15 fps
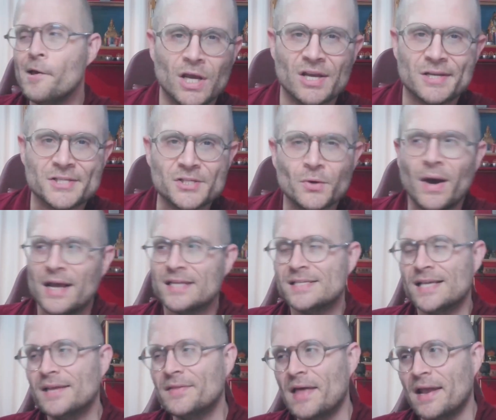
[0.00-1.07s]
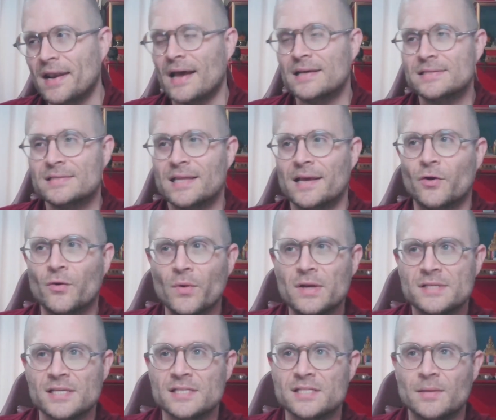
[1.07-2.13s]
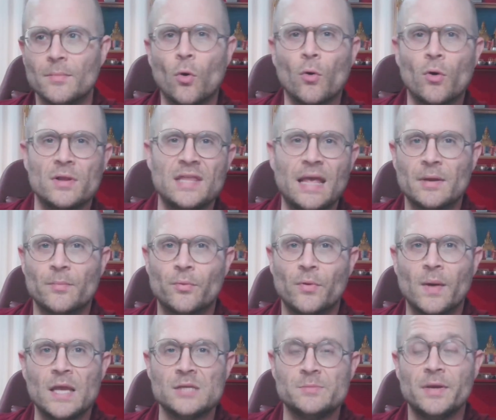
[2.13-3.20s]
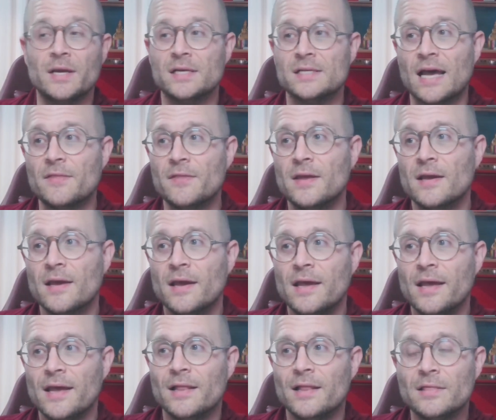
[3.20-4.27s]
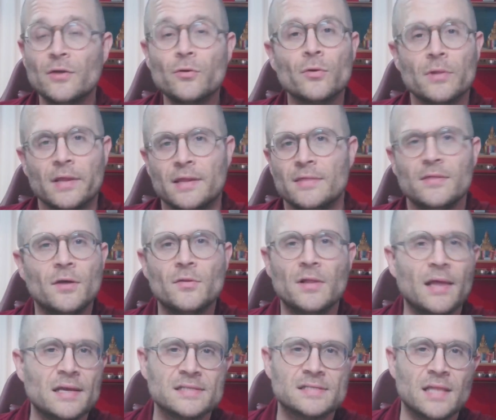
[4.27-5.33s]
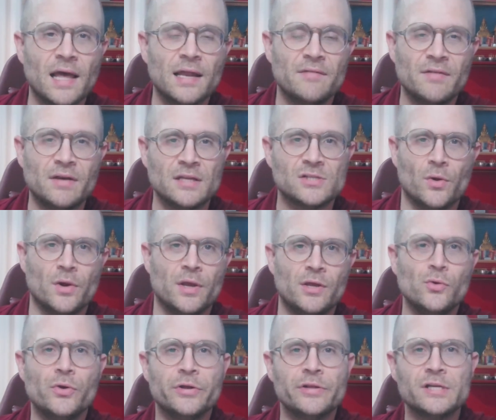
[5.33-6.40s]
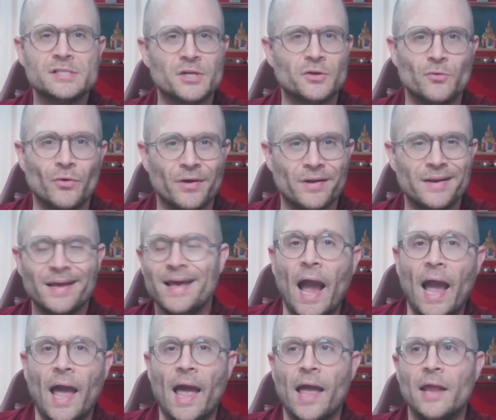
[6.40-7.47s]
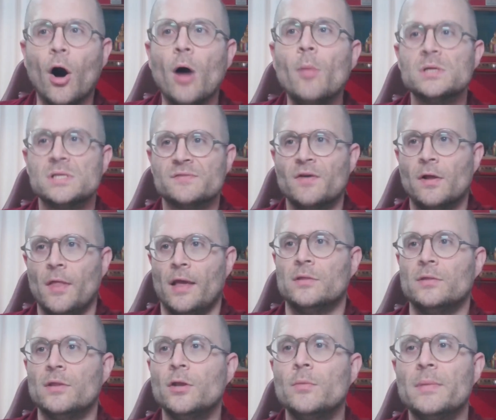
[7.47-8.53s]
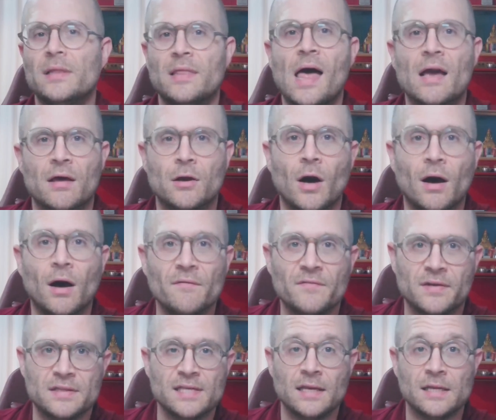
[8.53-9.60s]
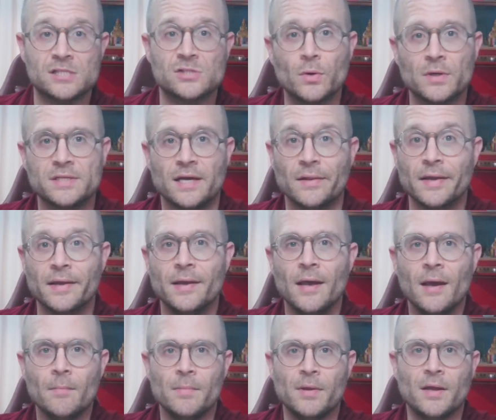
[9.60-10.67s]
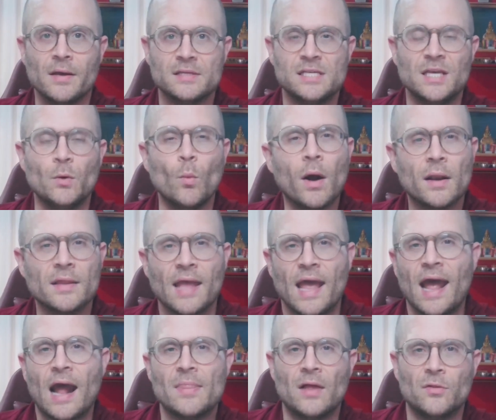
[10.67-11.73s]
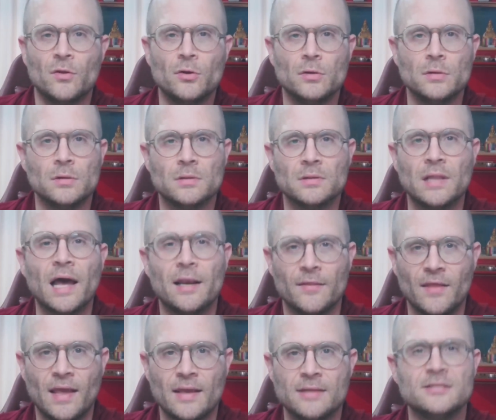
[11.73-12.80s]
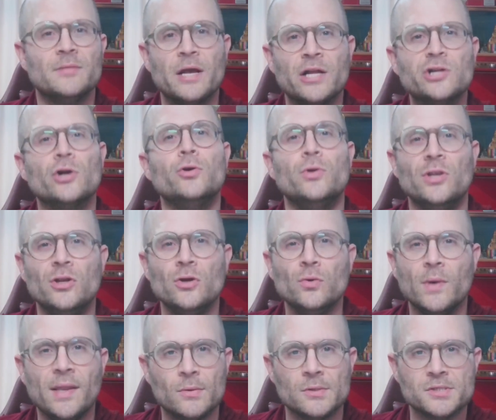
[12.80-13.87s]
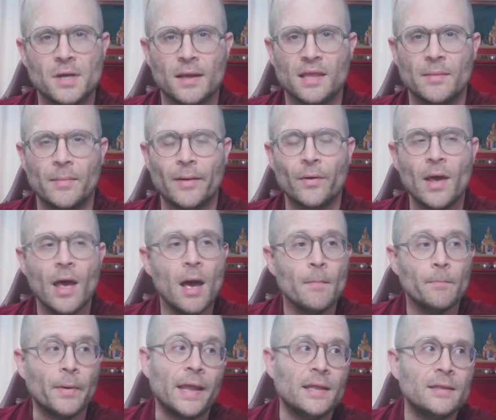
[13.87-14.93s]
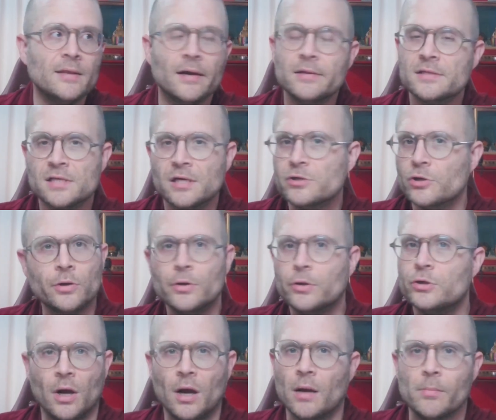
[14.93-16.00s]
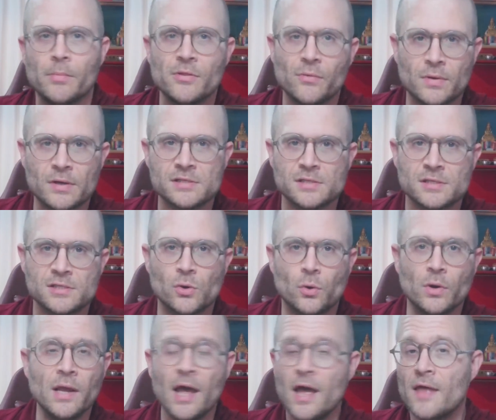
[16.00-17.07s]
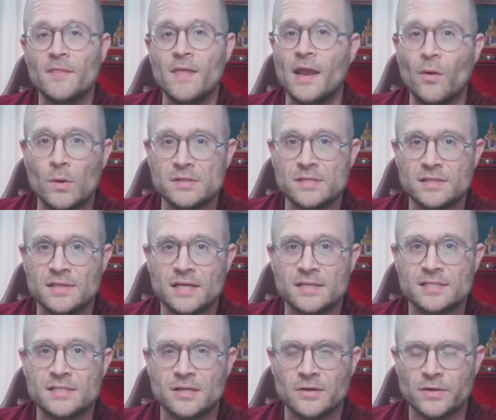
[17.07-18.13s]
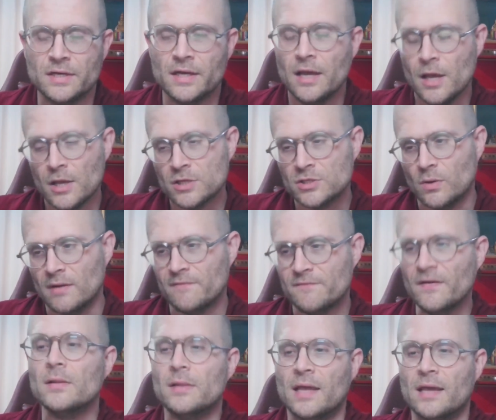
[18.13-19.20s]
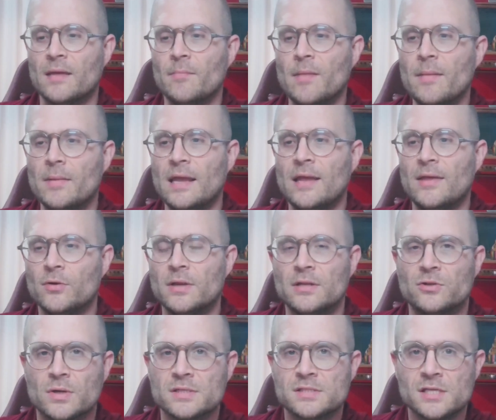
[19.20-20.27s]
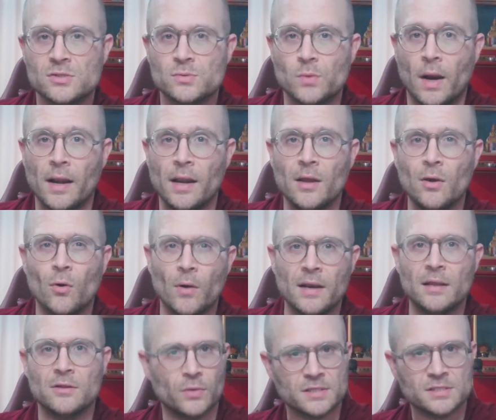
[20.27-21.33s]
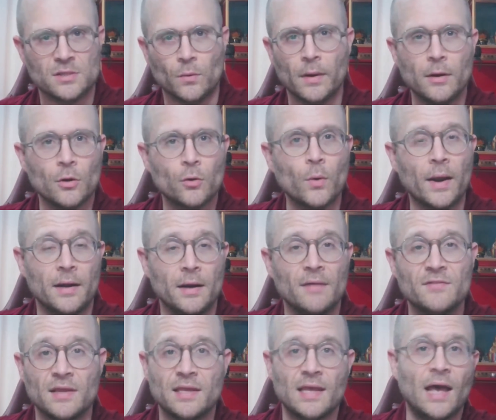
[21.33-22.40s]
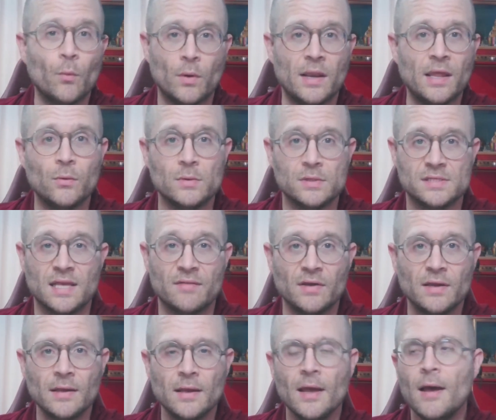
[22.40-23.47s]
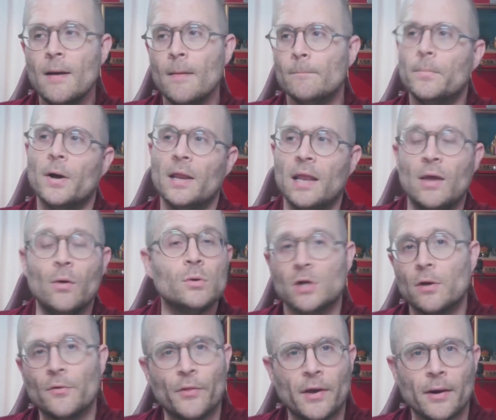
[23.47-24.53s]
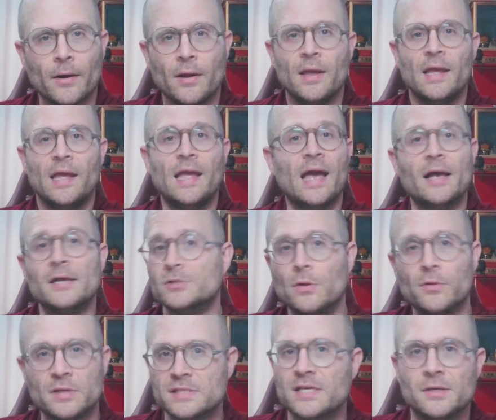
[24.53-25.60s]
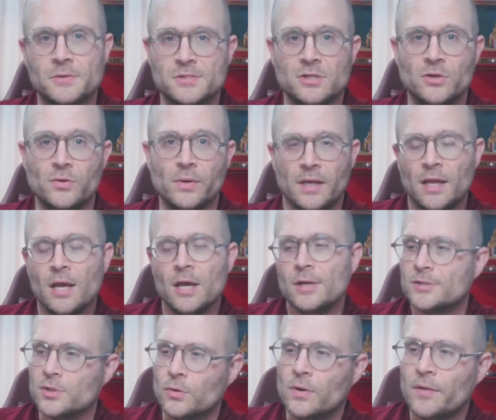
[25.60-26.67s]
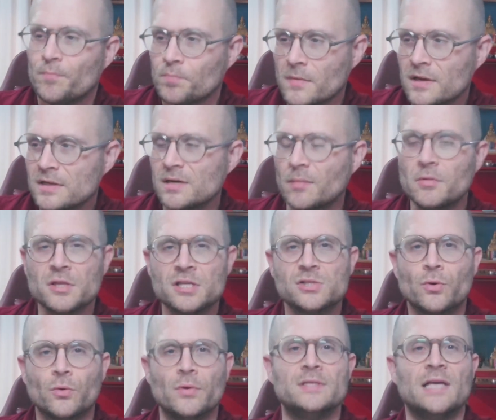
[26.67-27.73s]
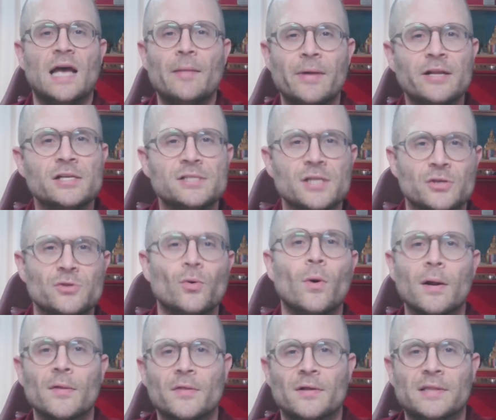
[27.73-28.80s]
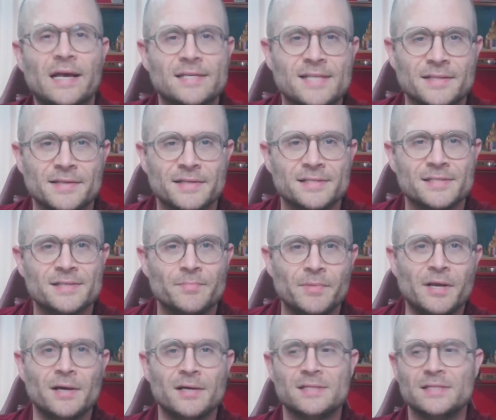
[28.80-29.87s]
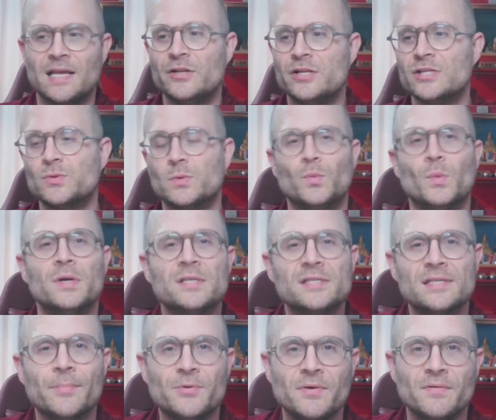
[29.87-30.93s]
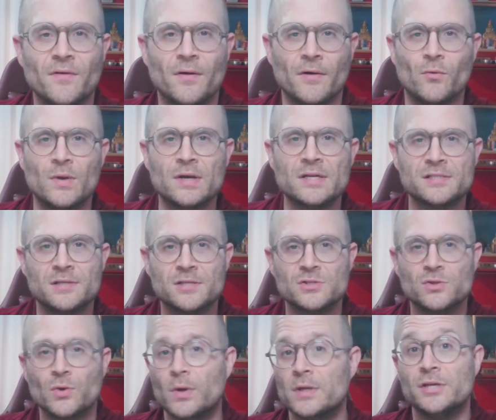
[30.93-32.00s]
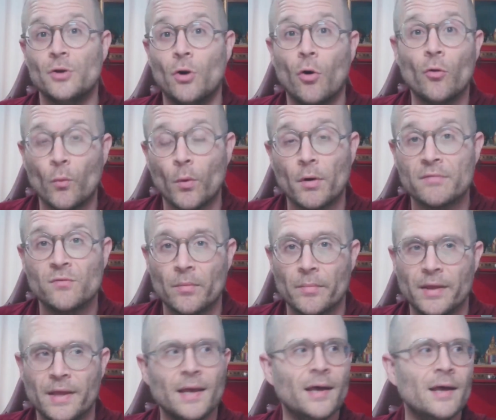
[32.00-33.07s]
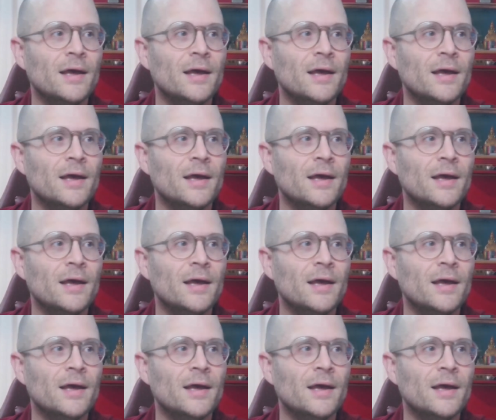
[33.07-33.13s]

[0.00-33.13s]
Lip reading: So I say that as a criticism or a damning praise, because I think literally they're the last line of any story. You can just ignore it. It almost felt like a little bit lack of confidence in his storytelling, because he wanted to add that little line at the end to make sure you knew what he was talking about. But he'd done such a good job in the rest of the story that it wasn't necessary. So it felt like maybe he either didn't trust his writing or he didn't trust the reader quite enough to get what he was giving. But it was all there. He has all the skills to do it. So some of the stories, I might just ignore the last sentence because it just was 1 step too far. The rest of the story did all the work for me.